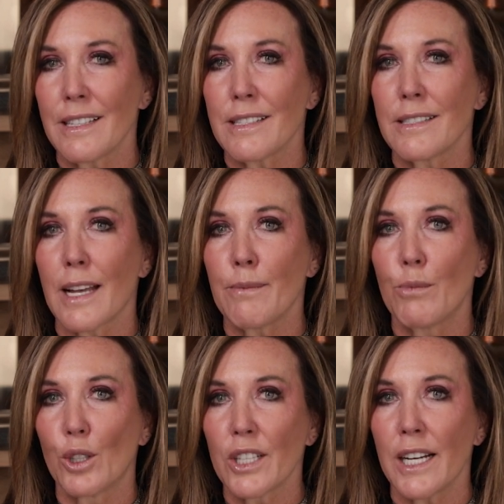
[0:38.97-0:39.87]
This is a
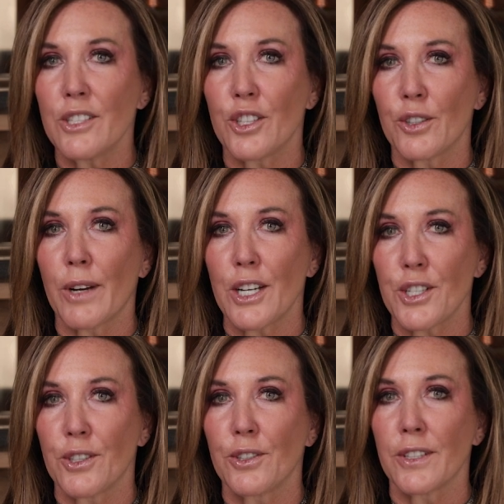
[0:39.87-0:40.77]

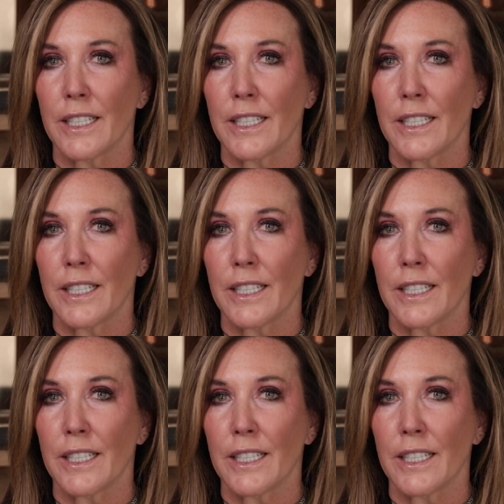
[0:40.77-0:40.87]
multi-generational